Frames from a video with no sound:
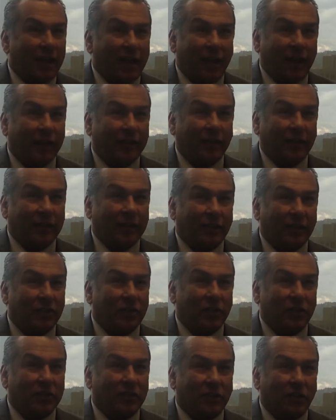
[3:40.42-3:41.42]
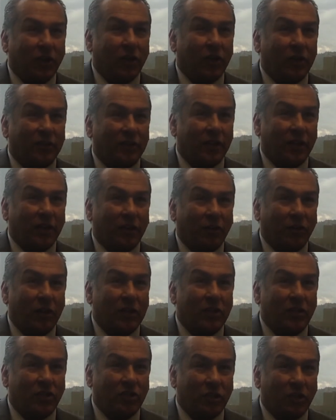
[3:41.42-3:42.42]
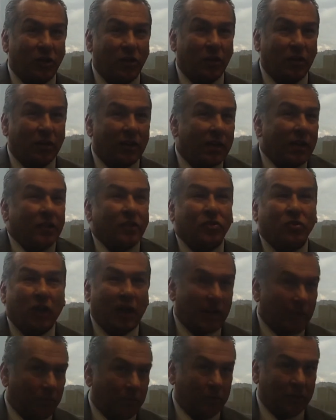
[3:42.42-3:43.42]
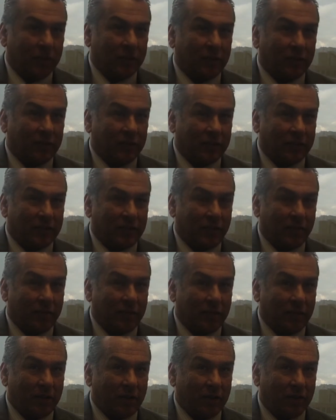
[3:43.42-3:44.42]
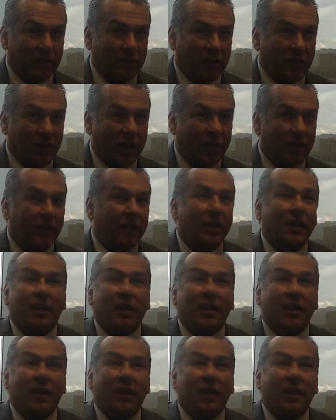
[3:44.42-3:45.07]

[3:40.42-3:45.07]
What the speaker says: act like I just heard a great joke, try to build it on their side,